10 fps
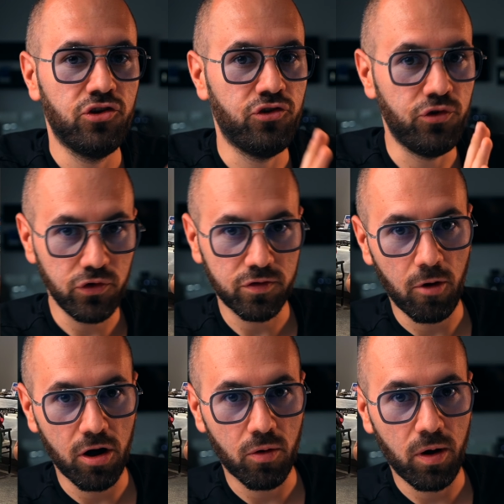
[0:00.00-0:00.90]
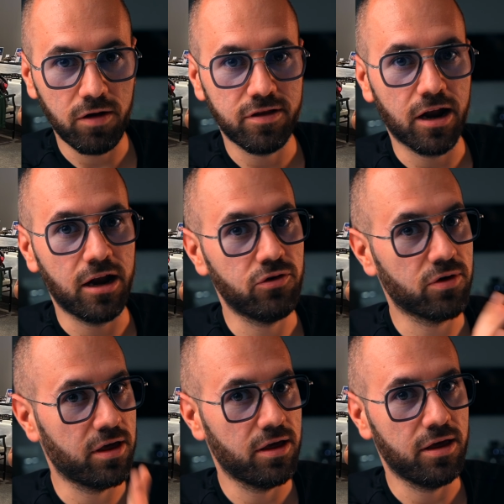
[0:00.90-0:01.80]
two smaller ones that I took
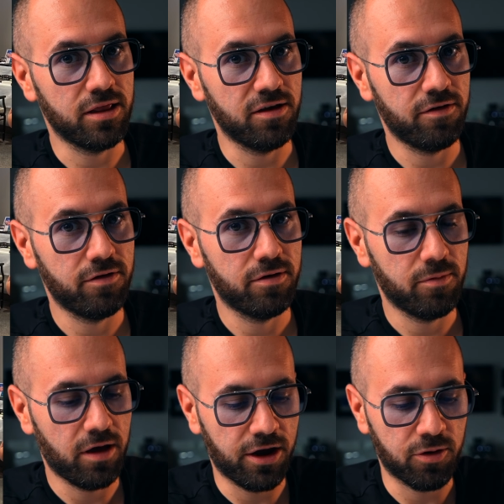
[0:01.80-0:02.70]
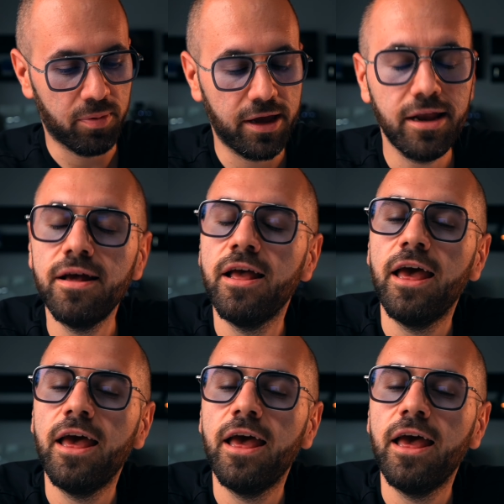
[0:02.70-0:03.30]
in the airplane,